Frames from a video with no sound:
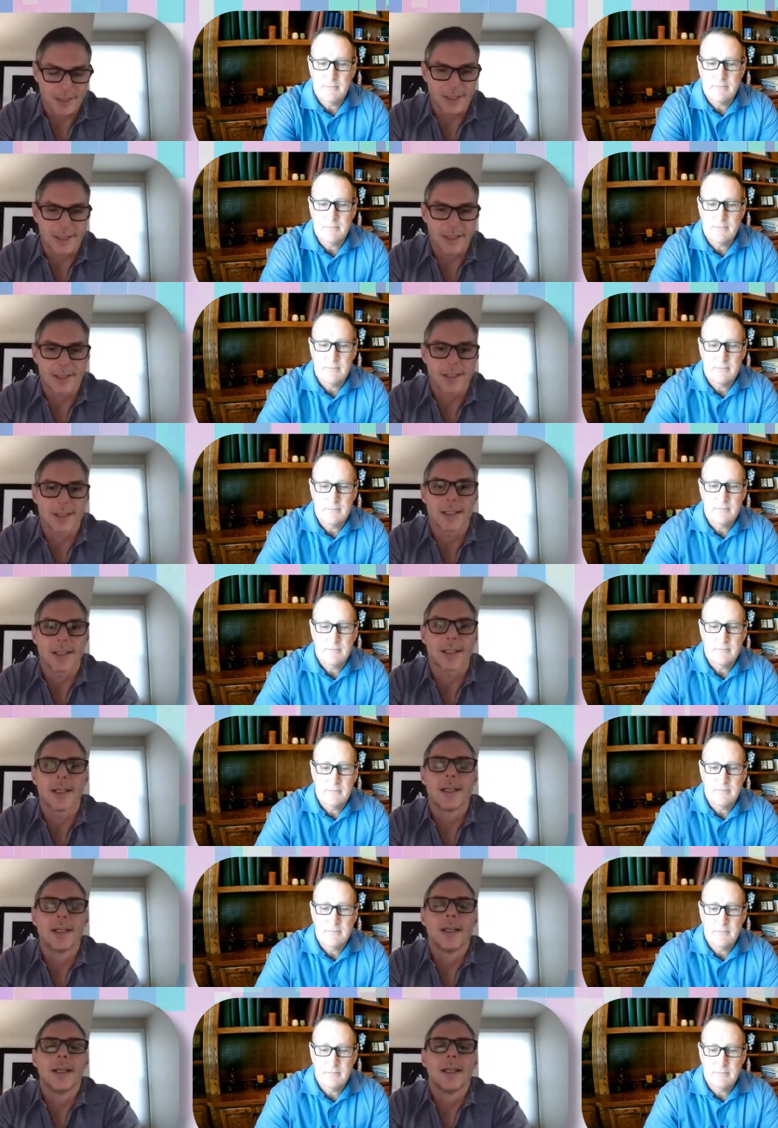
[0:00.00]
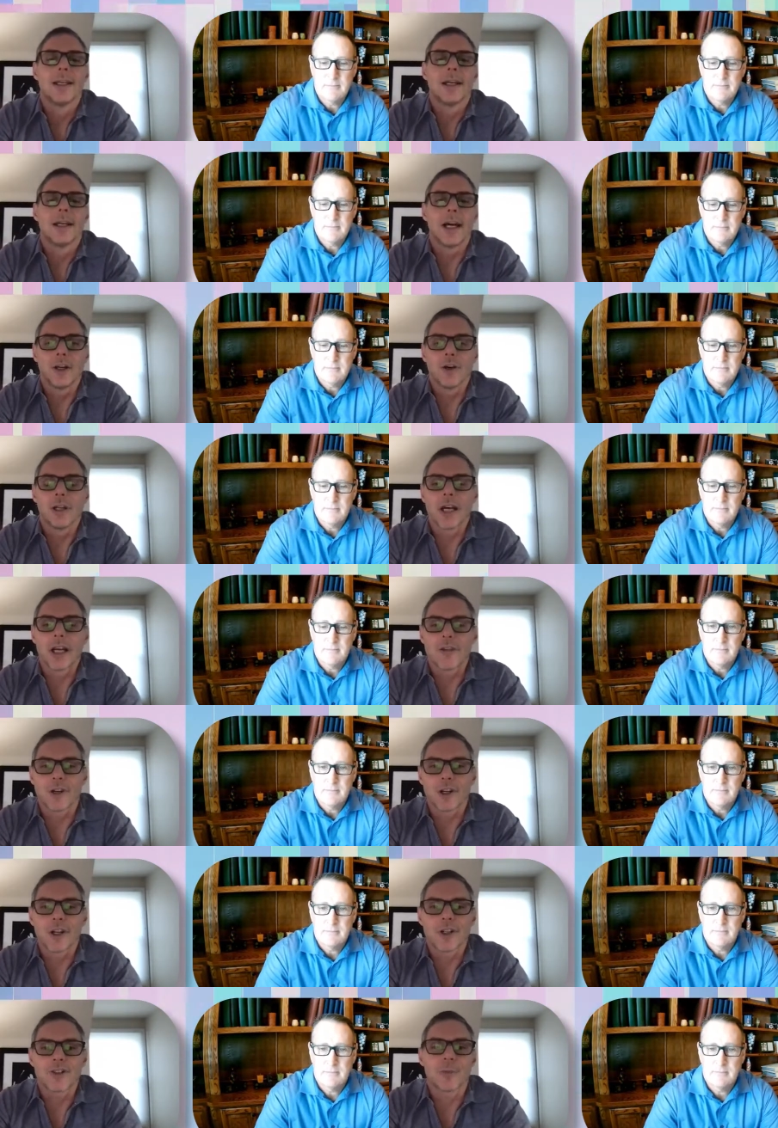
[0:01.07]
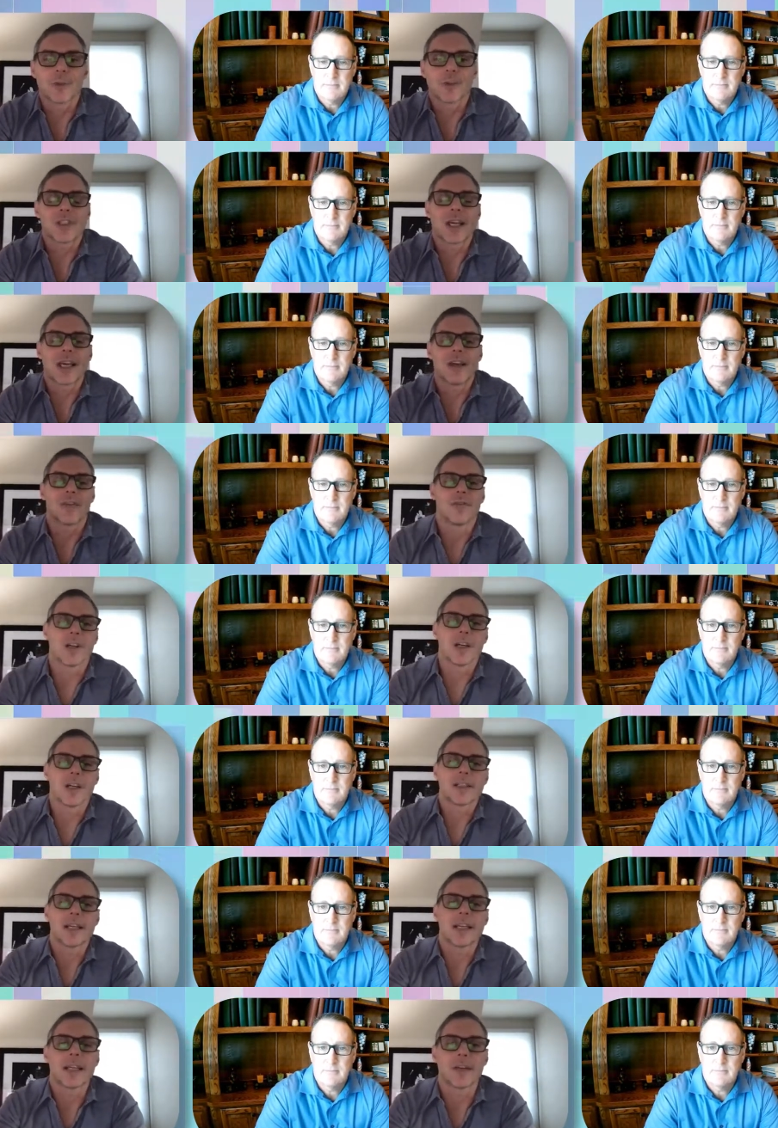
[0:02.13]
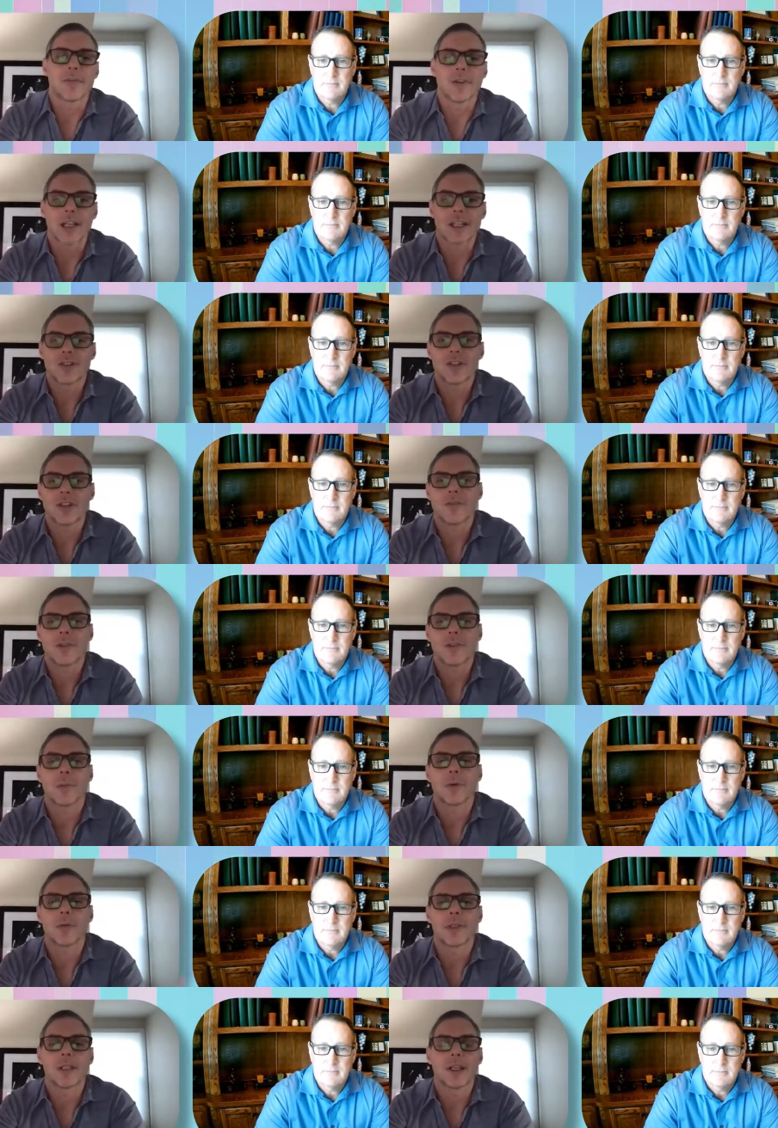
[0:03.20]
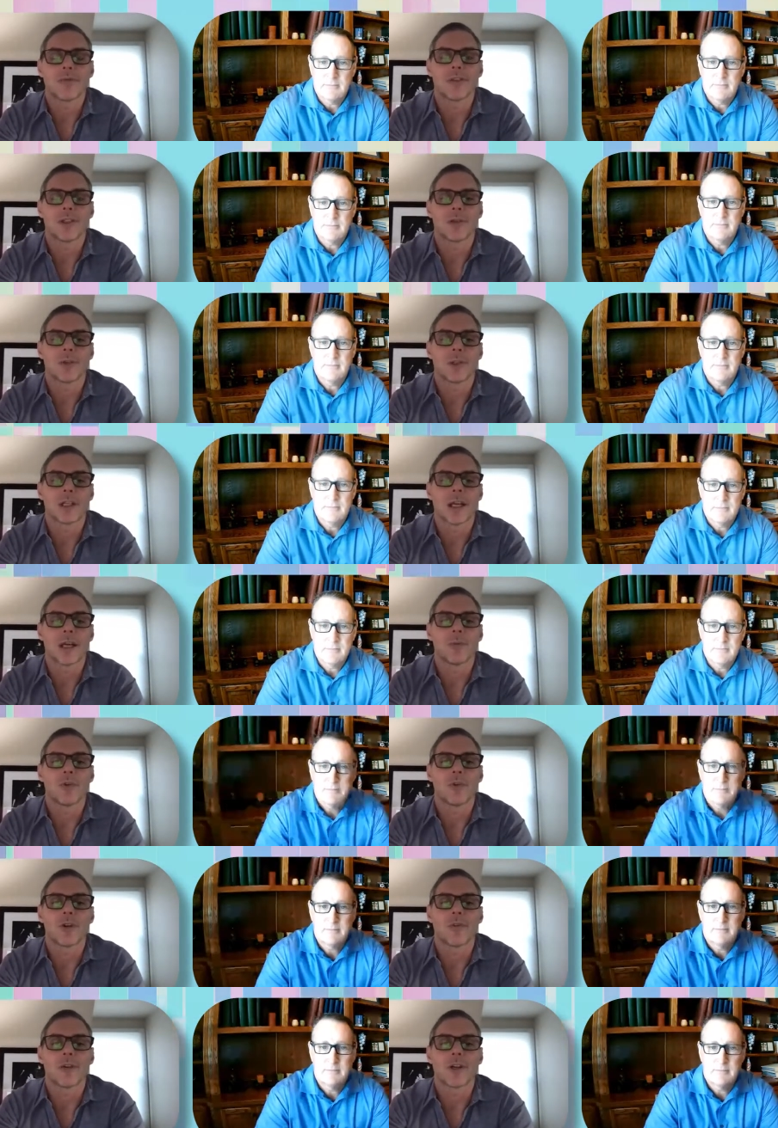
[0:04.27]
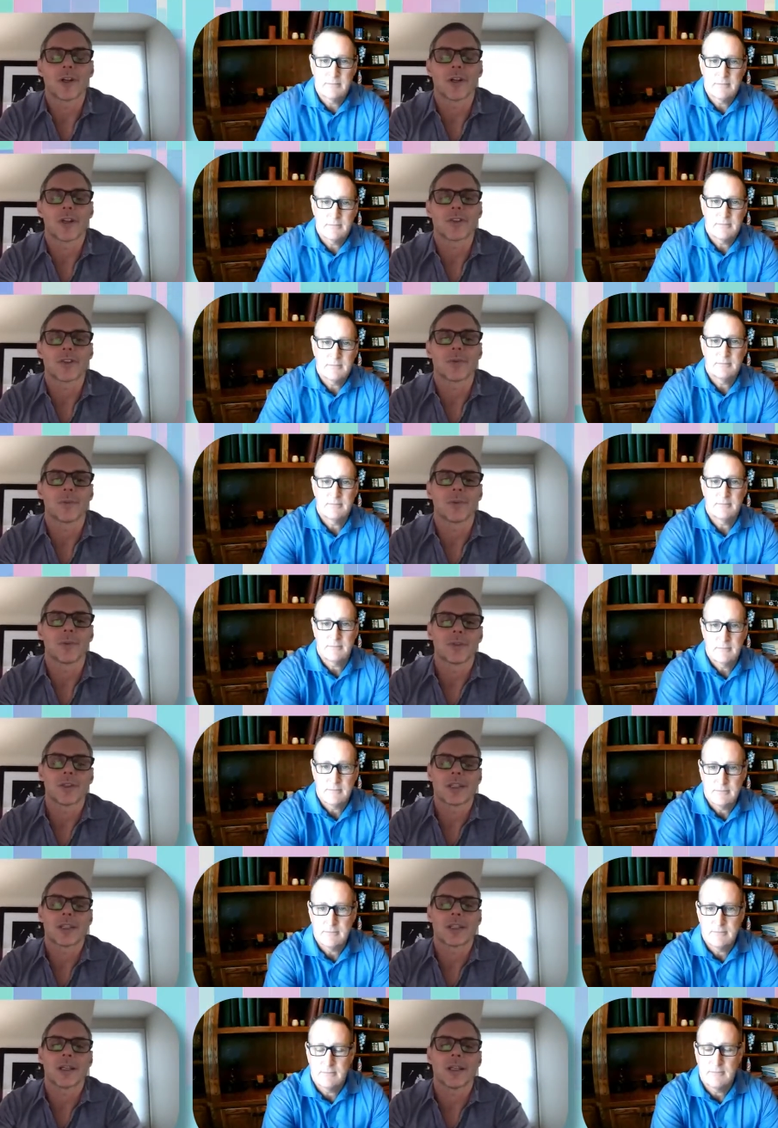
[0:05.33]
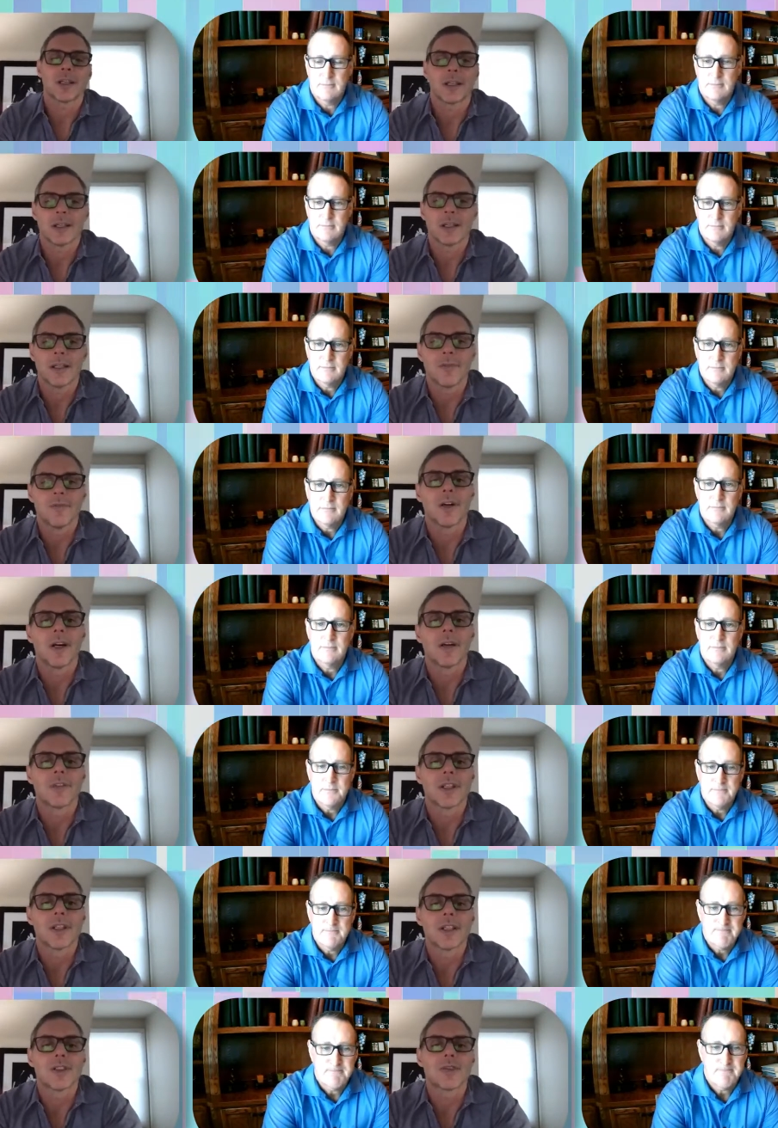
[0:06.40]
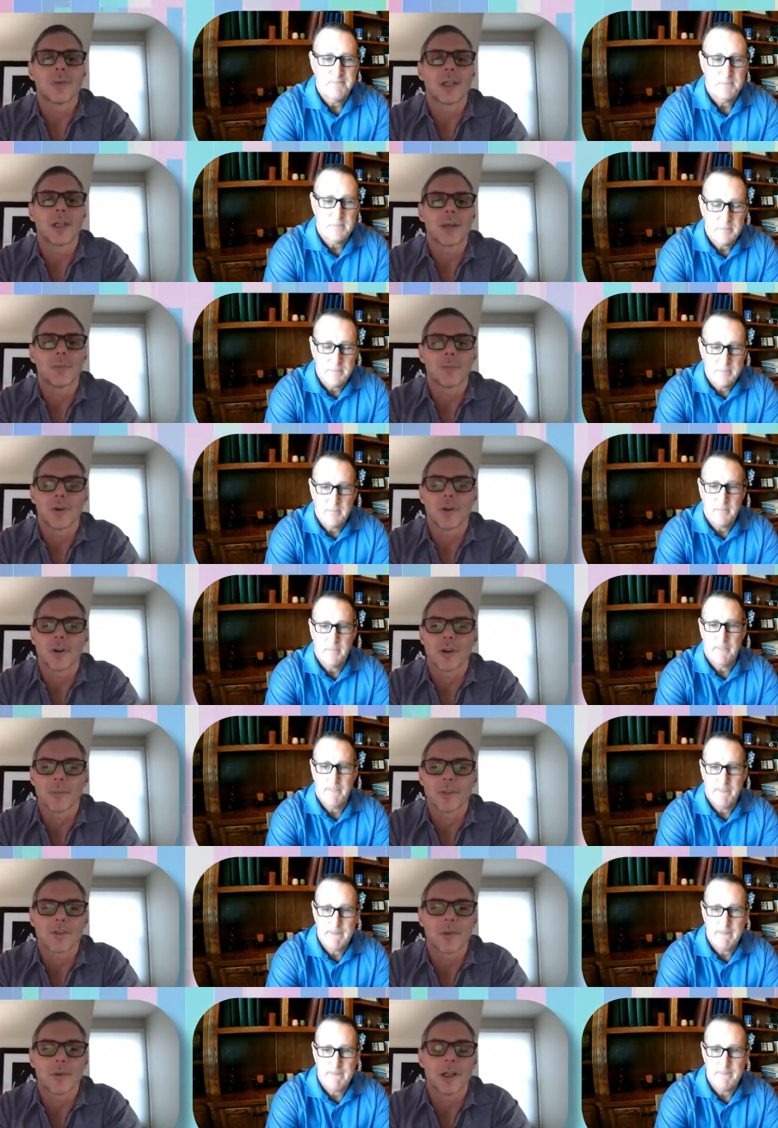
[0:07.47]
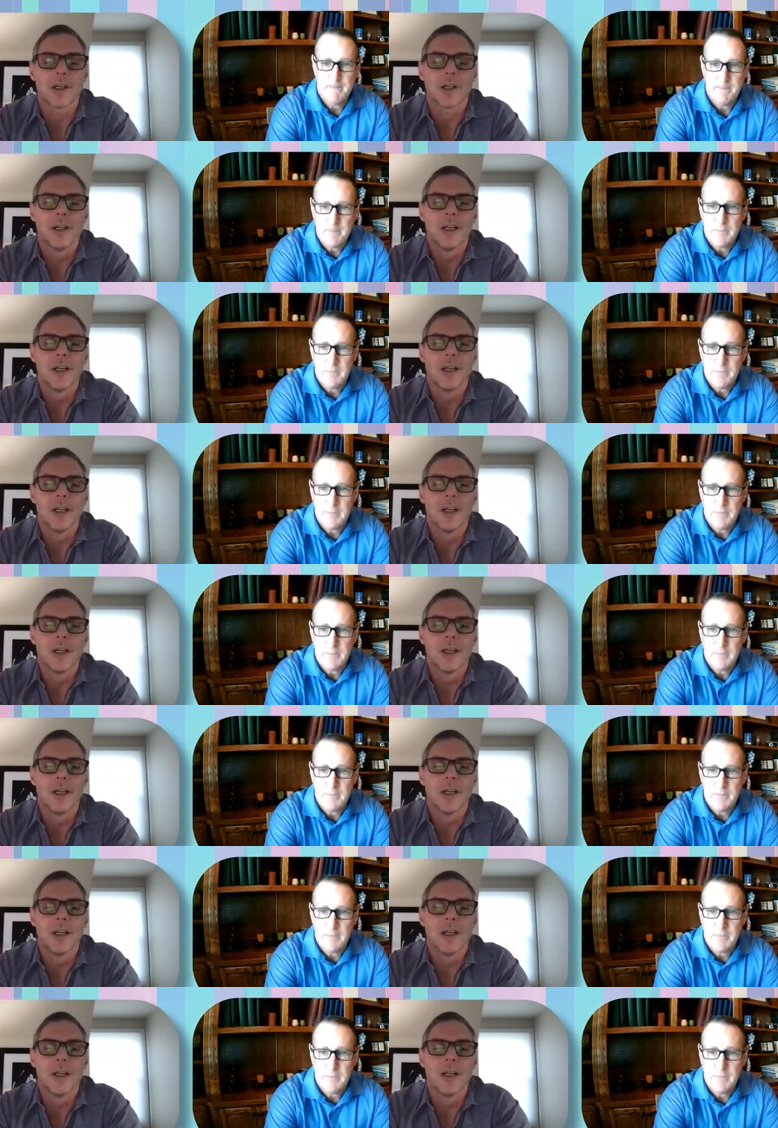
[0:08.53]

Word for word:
Speaker 1: And uh, I know a lot of our customers have uh, taken advantage of it, but we definitely want to get more of our customers uh, involved in this weekend program as well.